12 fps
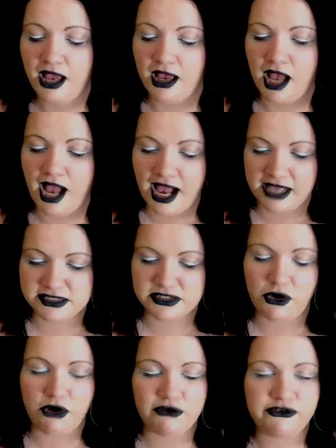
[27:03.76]
as an
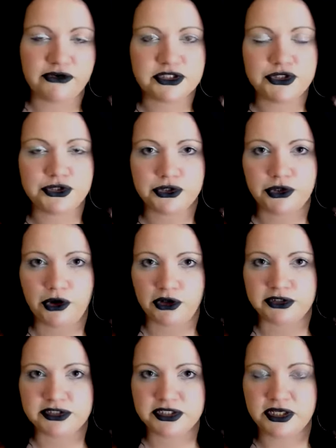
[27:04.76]
offering to the
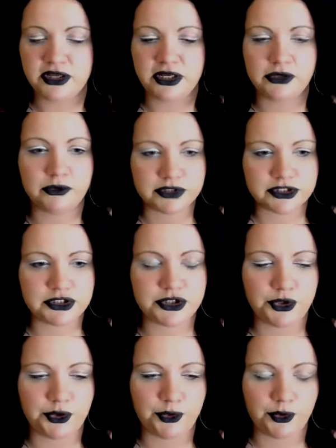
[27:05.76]
gods in order
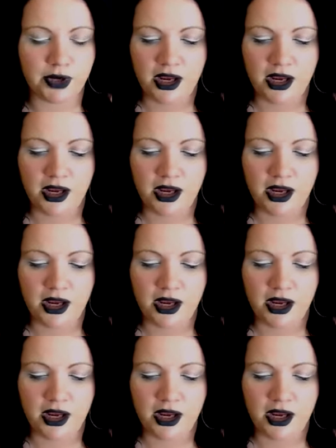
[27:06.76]
to